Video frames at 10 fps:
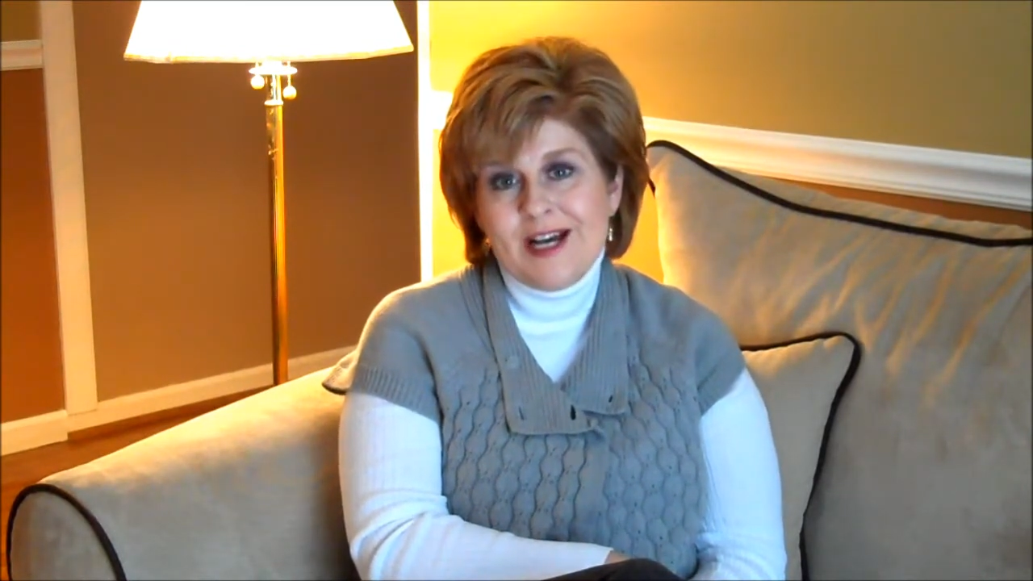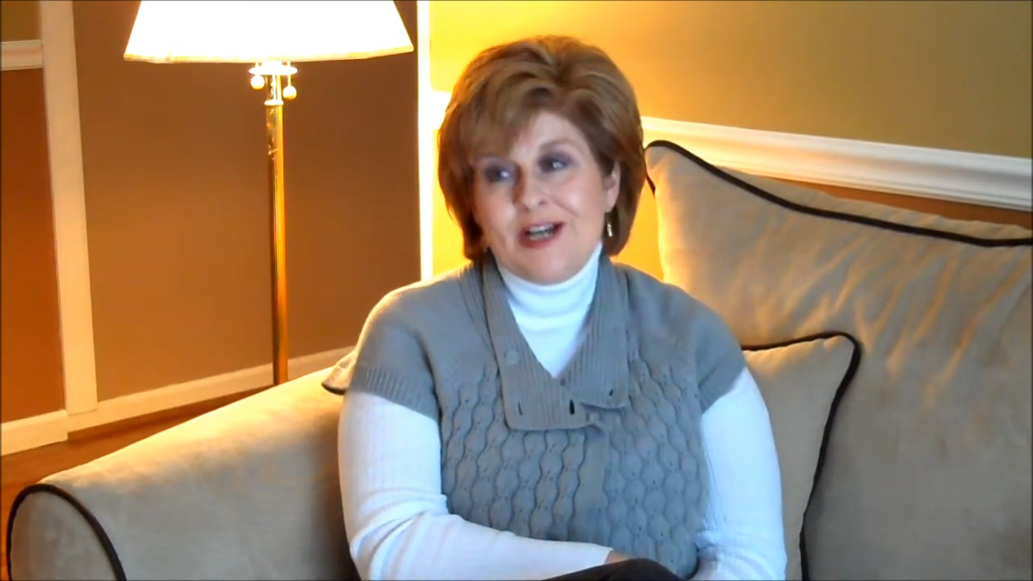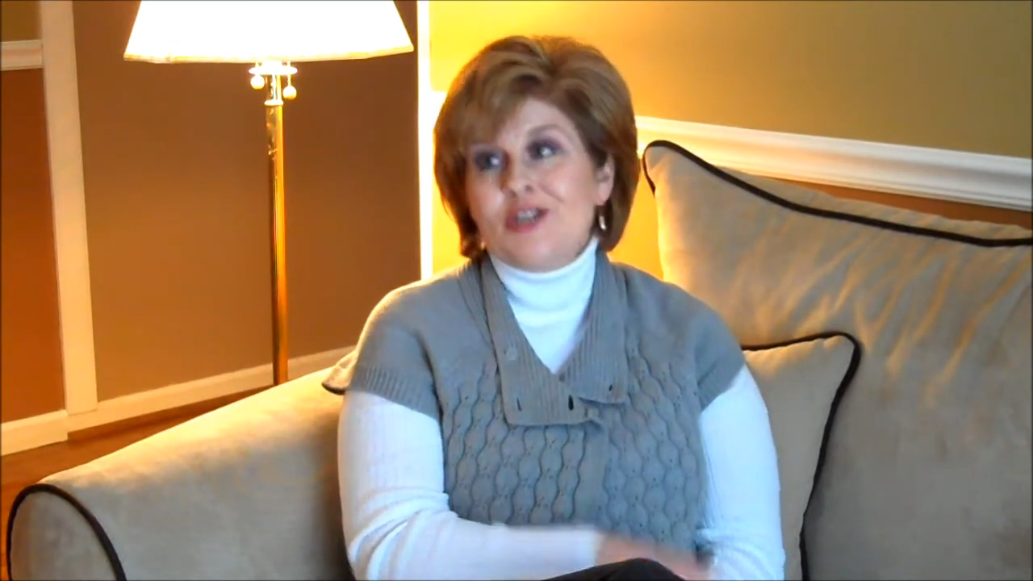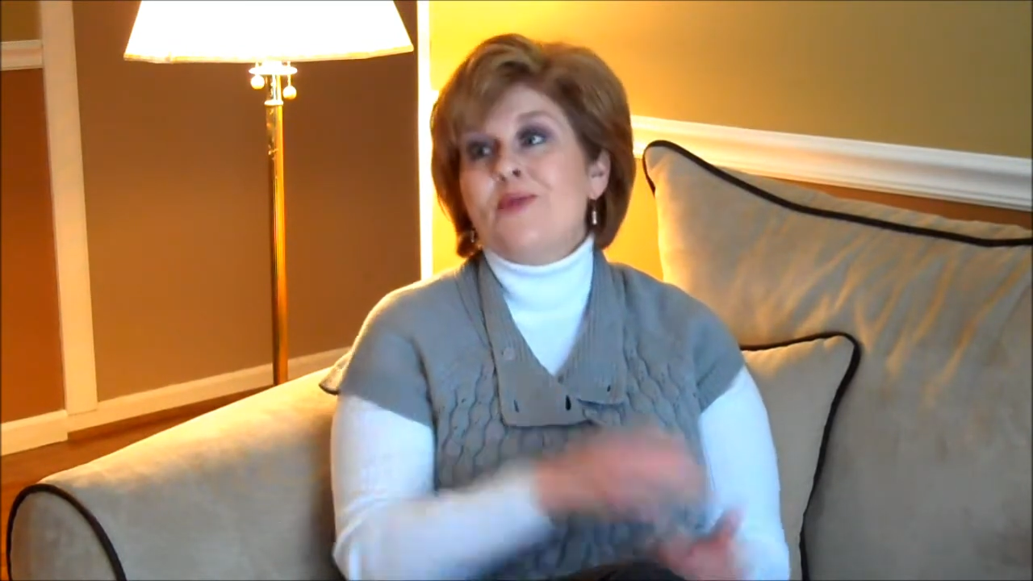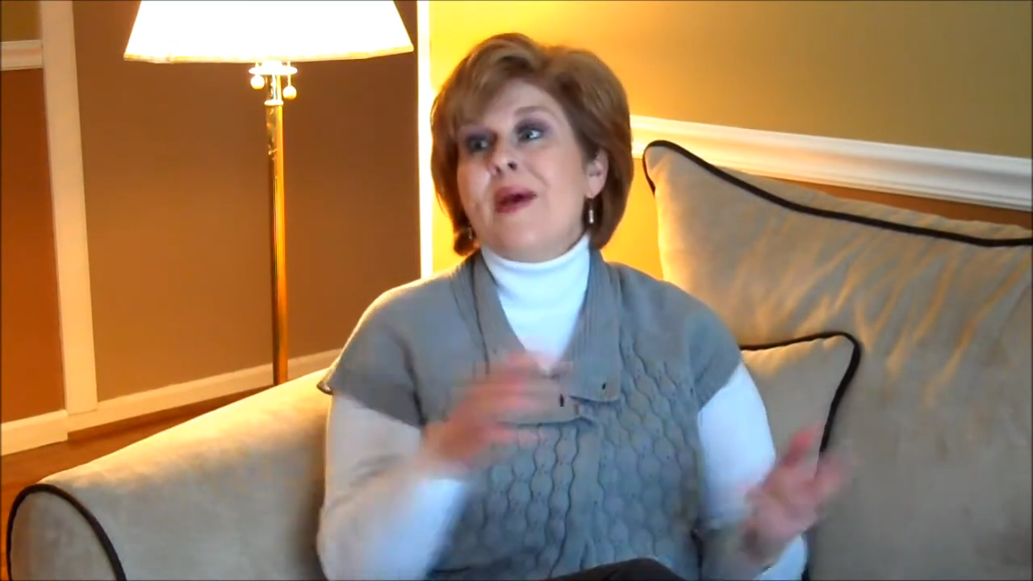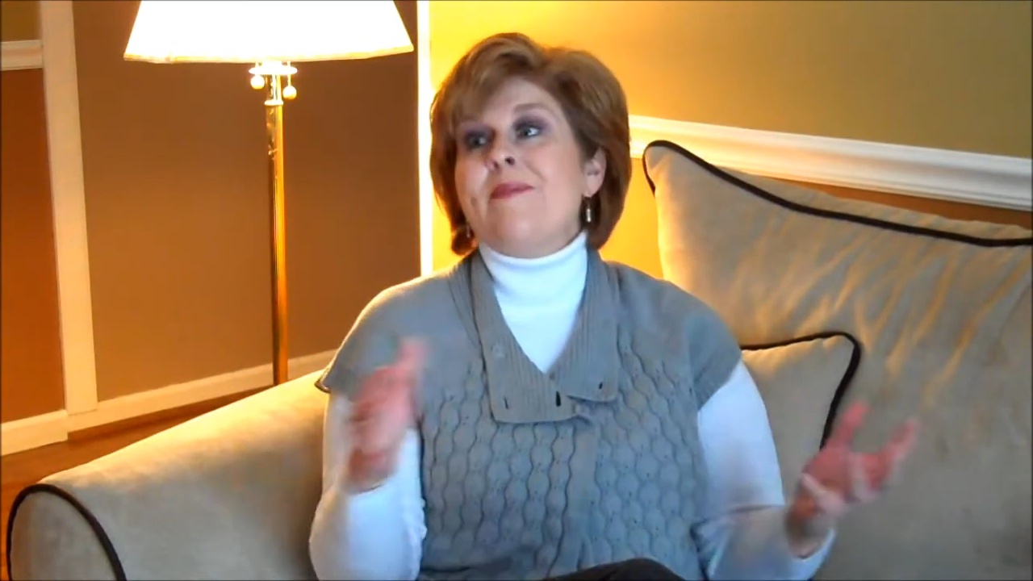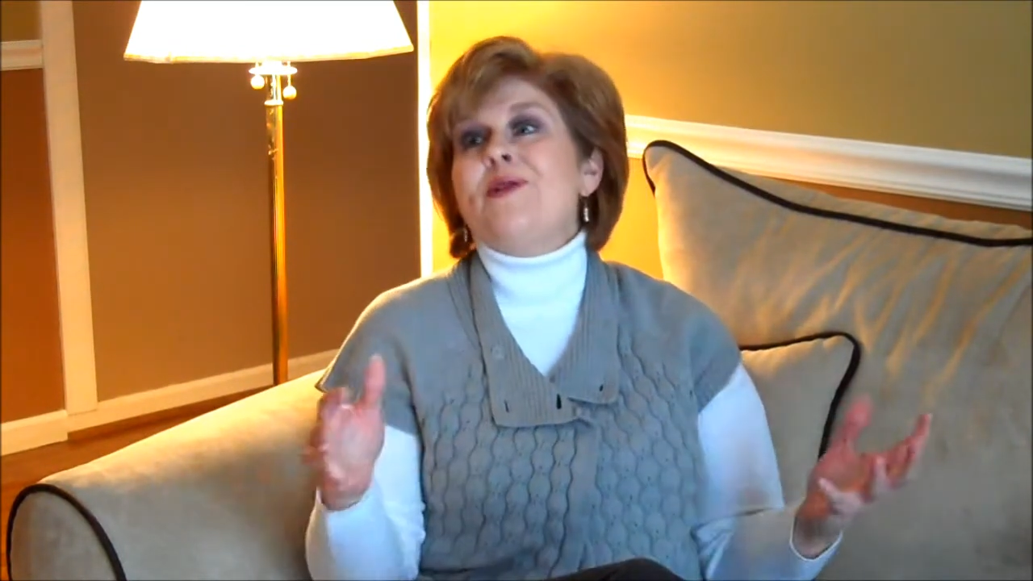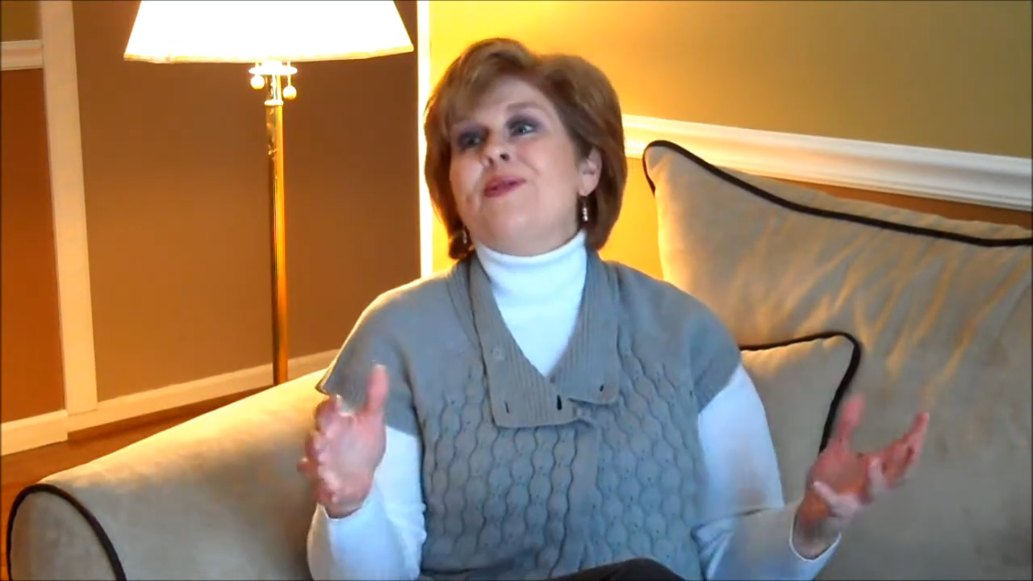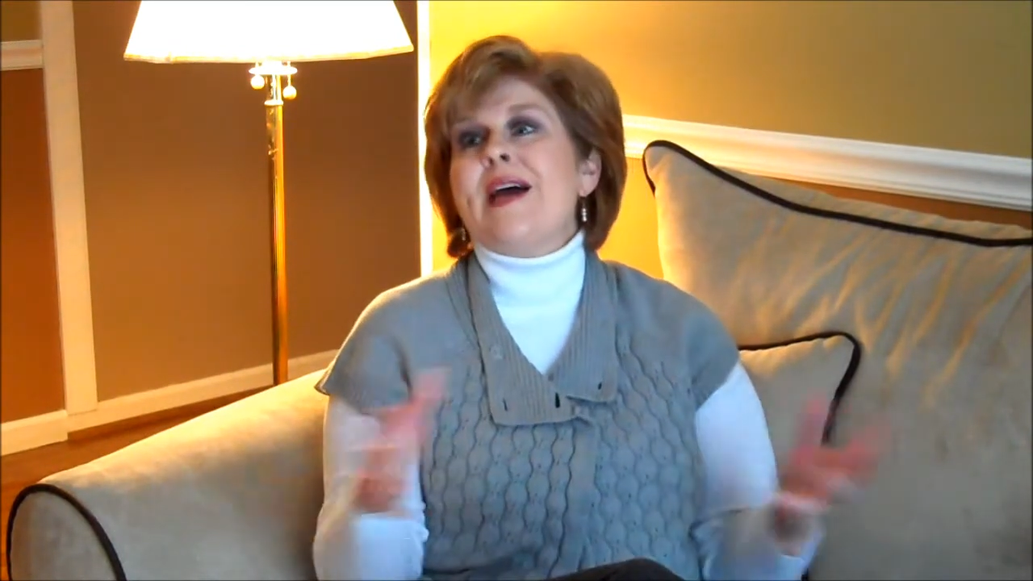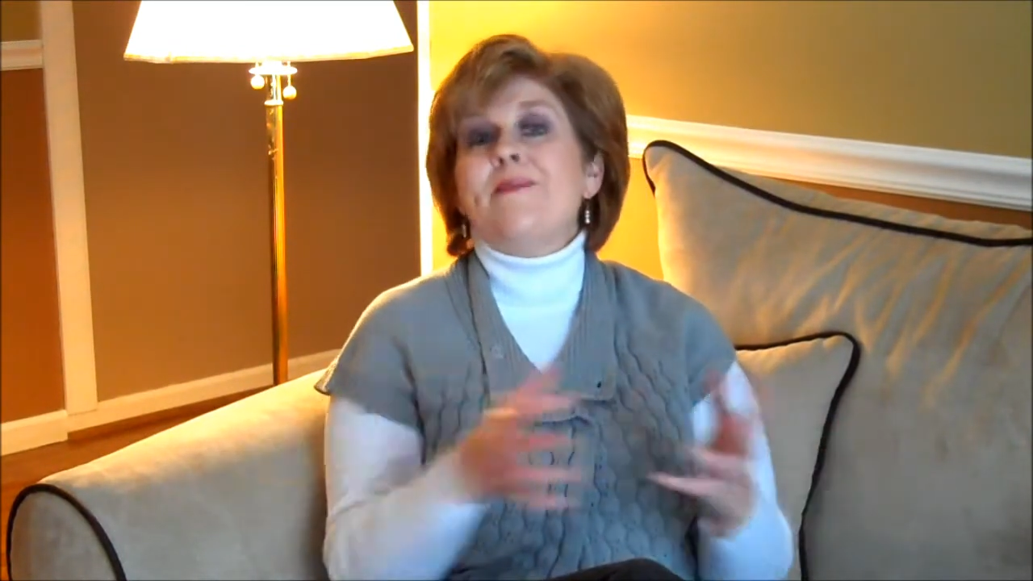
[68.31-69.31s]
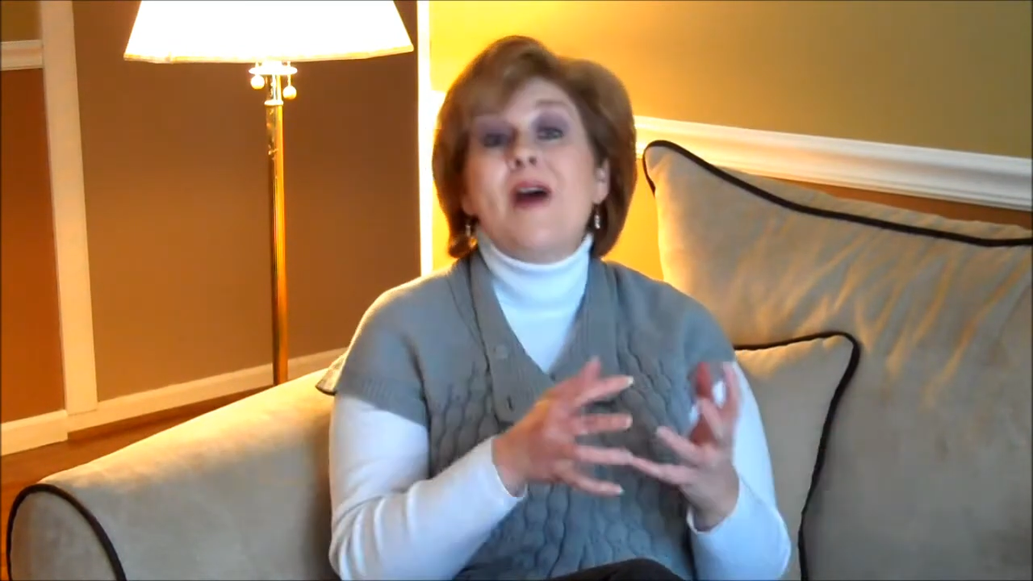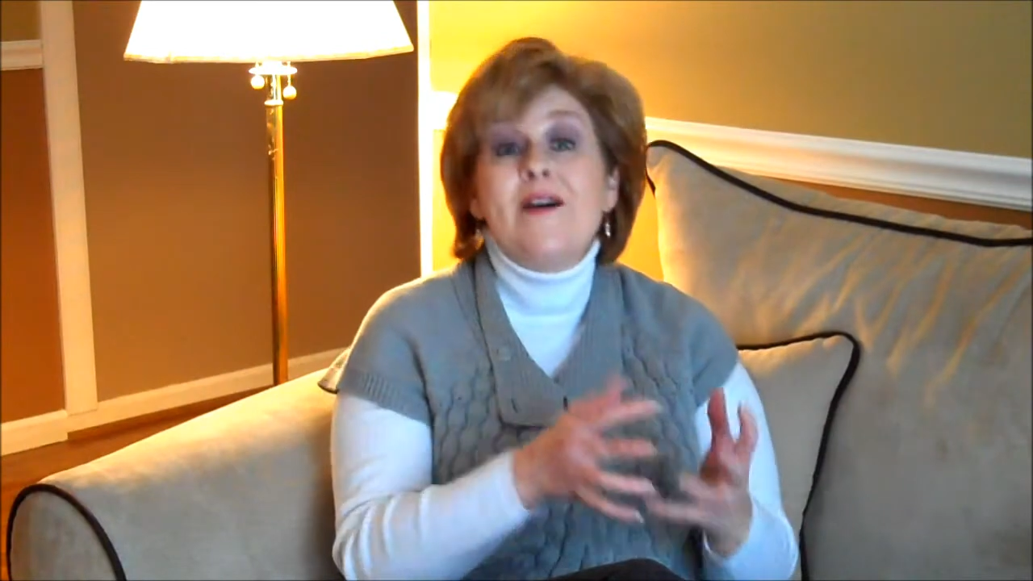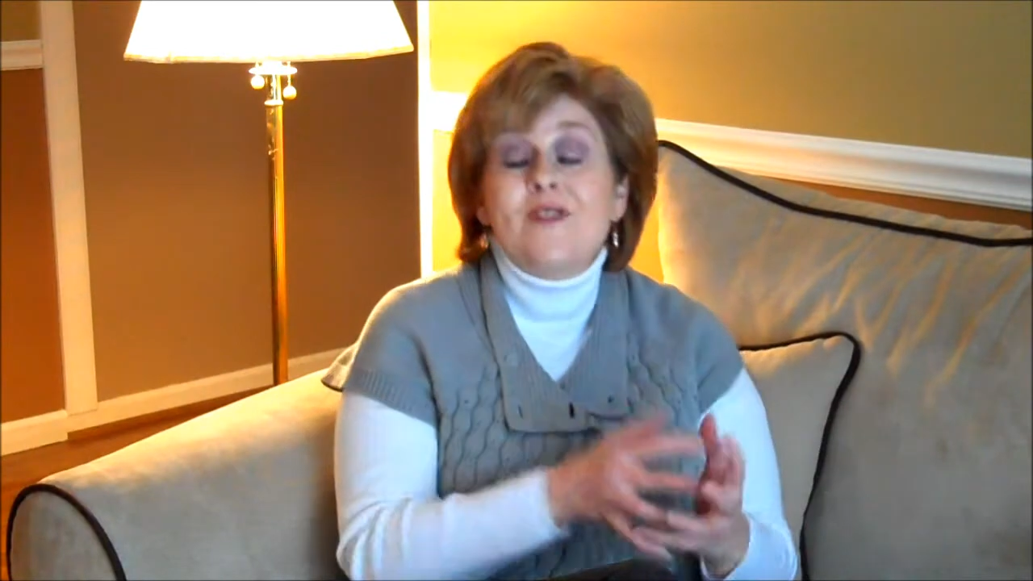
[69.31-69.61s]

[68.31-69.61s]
So maybe you say, I'm not